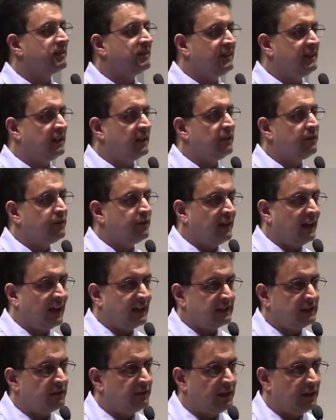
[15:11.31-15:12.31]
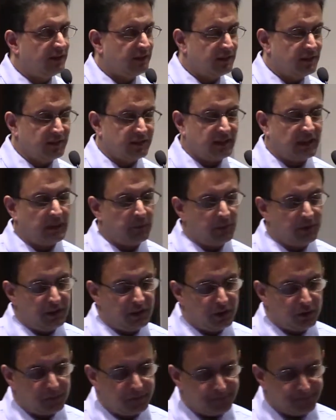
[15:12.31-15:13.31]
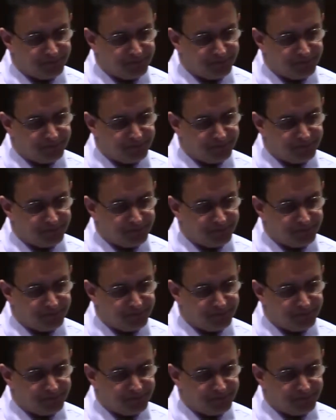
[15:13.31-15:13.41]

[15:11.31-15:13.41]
give Activase in this time window.